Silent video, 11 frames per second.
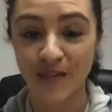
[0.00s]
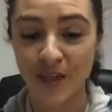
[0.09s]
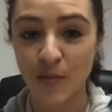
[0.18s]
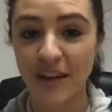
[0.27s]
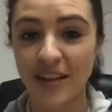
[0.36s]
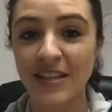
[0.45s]

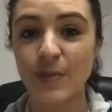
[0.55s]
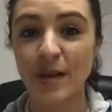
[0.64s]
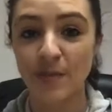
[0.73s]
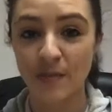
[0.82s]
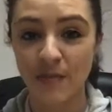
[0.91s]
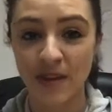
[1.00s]
someone
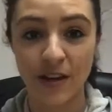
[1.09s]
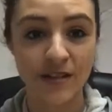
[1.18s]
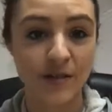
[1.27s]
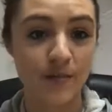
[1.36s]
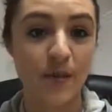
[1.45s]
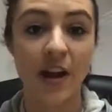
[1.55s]

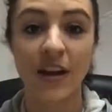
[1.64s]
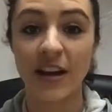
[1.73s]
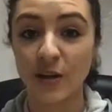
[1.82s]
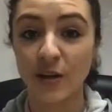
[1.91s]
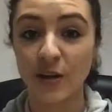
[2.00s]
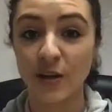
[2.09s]
is
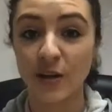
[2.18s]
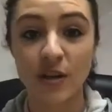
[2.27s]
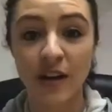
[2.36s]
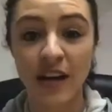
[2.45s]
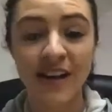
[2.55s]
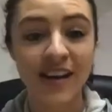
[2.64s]
buried, we could do
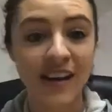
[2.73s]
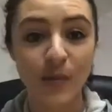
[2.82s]
it.